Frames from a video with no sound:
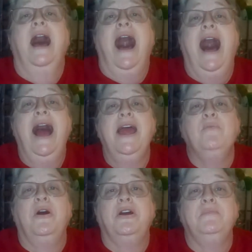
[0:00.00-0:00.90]
Hi,
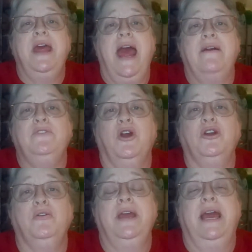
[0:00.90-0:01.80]
welcome to Have Yarn
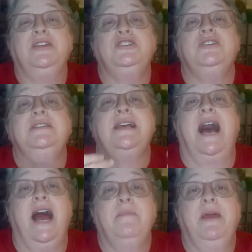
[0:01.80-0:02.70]
Creations.
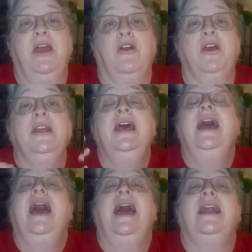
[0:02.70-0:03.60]
I'm Erin,
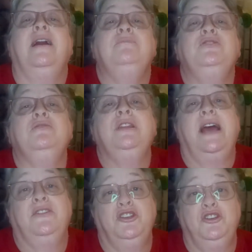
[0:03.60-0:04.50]
and I'm so
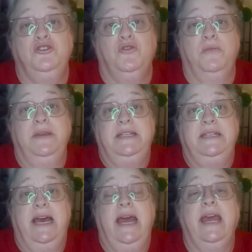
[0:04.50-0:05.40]
glad that you joined me
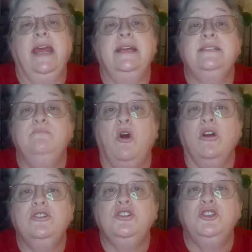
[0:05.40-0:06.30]
today. It's
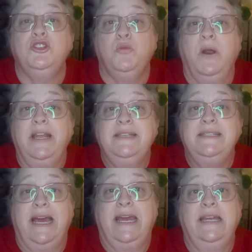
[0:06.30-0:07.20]
March the
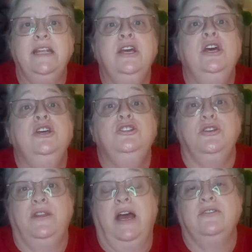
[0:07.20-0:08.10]
22nd,
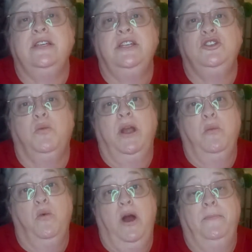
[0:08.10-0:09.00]

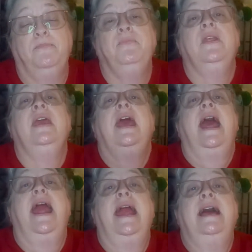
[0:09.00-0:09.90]
2021.
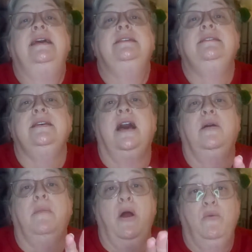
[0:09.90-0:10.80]
And
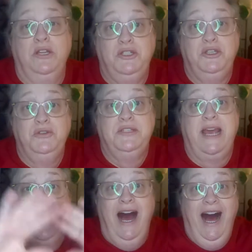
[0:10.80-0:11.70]
I want to
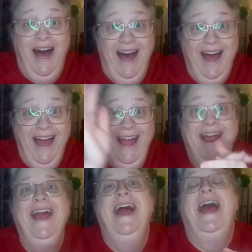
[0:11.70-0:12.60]
say hi
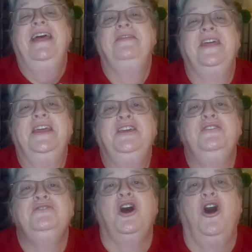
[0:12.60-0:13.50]
and thank
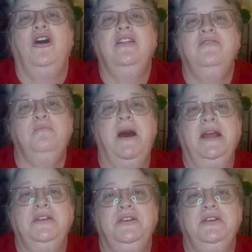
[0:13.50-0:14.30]
you to all of my